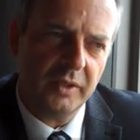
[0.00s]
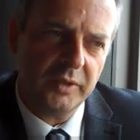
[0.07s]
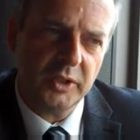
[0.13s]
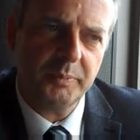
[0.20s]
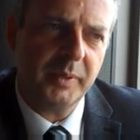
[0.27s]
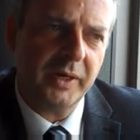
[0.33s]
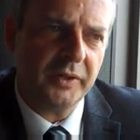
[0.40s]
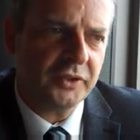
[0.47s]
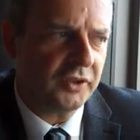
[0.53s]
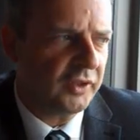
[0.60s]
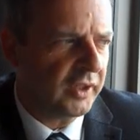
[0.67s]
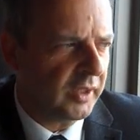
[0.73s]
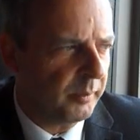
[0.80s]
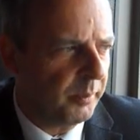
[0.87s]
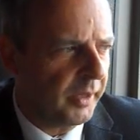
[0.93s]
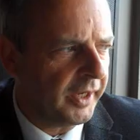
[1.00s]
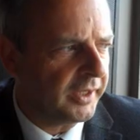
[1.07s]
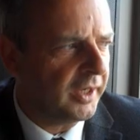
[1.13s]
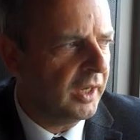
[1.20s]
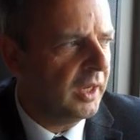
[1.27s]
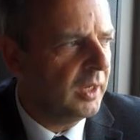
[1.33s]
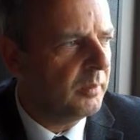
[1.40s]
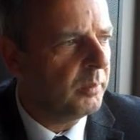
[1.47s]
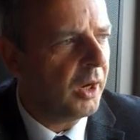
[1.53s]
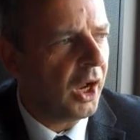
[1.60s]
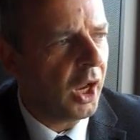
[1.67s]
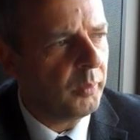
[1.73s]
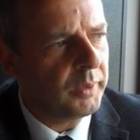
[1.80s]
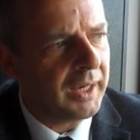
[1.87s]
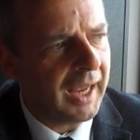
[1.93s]
This barrister could get paid, but I
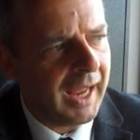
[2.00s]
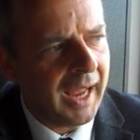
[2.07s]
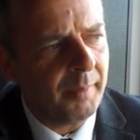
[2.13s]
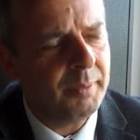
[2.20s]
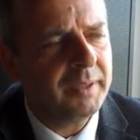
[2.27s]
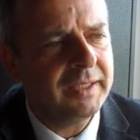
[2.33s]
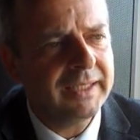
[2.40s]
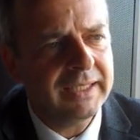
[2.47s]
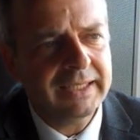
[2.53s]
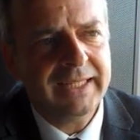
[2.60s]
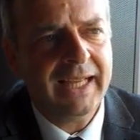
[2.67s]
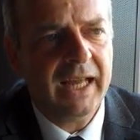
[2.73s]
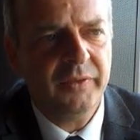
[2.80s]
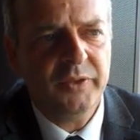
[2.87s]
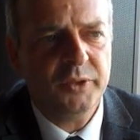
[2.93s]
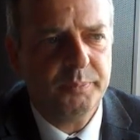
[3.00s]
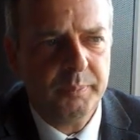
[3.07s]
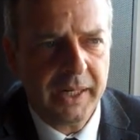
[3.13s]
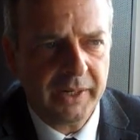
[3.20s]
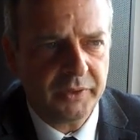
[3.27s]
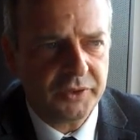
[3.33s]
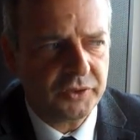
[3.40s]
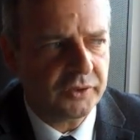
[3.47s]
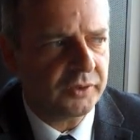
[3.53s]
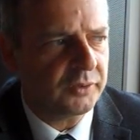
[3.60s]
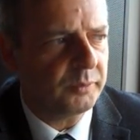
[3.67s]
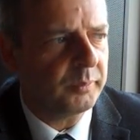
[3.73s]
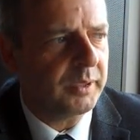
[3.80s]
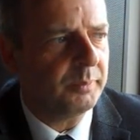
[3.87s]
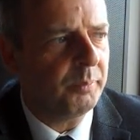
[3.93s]
would happily allow this barrister to
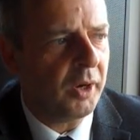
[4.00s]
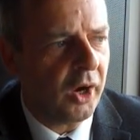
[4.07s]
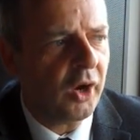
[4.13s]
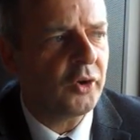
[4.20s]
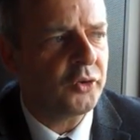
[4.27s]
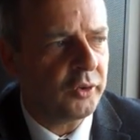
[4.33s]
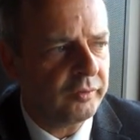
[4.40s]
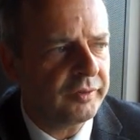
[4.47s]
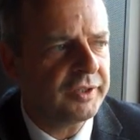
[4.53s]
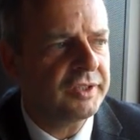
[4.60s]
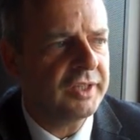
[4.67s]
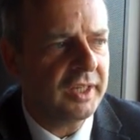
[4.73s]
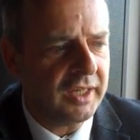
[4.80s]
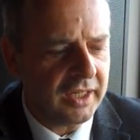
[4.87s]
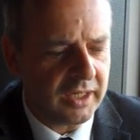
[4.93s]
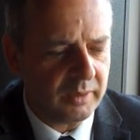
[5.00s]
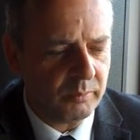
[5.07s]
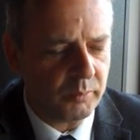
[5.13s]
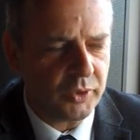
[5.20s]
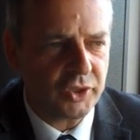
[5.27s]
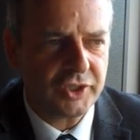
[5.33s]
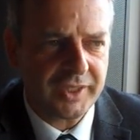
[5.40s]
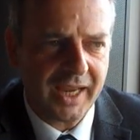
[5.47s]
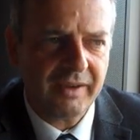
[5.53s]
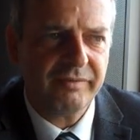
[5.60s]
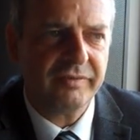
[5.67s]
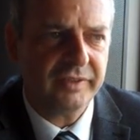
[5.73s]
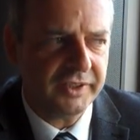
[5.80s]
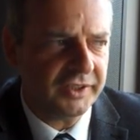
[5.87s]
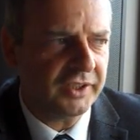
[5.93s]
be part of a team which sat
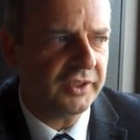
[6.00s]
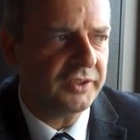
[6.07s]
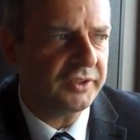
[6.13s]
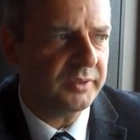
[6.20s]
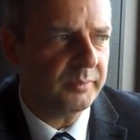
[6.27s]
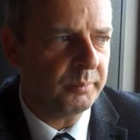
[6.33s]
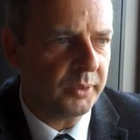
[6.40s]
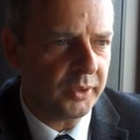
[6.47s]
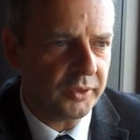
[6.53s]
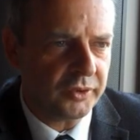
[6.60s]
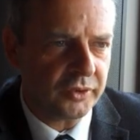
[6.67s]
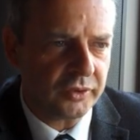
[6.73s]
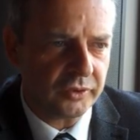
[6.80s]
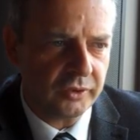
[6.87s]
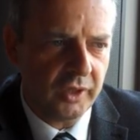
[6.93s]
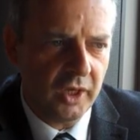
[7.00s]
for litigants in person,